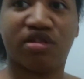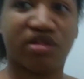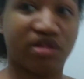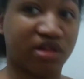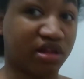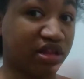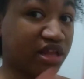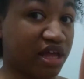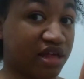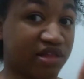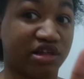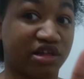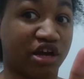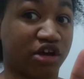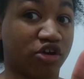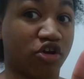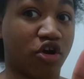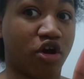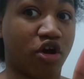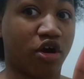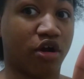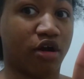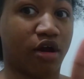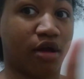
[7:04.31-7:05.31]
it's Alessia
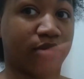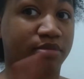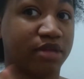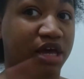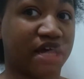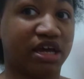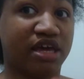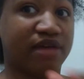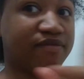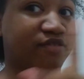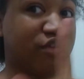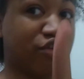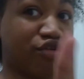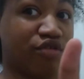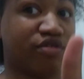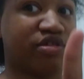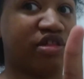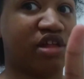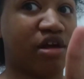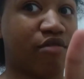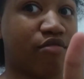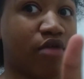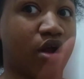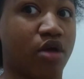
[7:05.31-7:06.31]
Carr. I'm not giving her
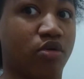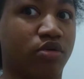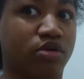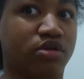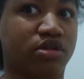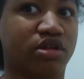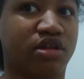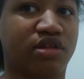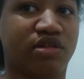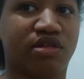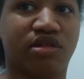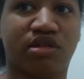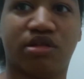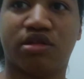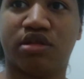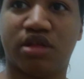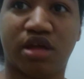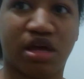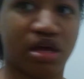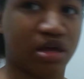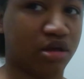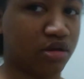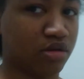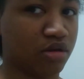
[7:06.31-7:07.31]
0 on this
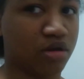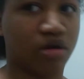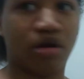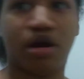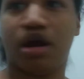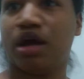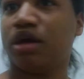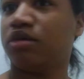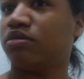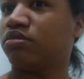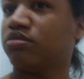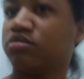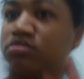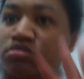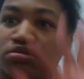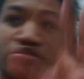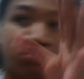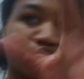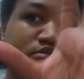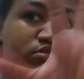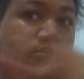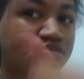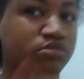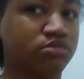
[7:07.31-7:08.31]
thing. Alright?
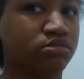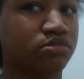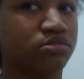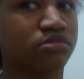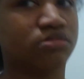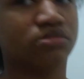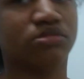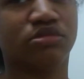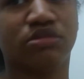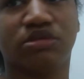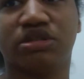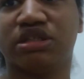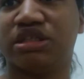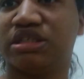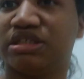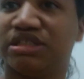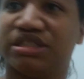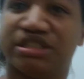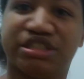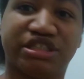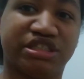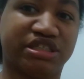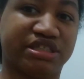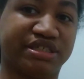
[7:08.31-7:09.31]

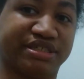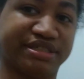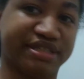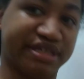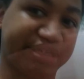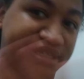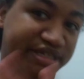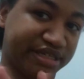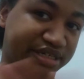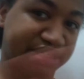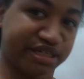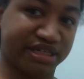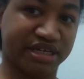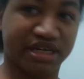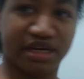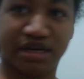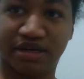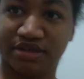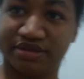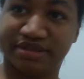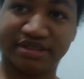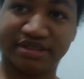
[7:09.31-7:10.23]
It's just I'll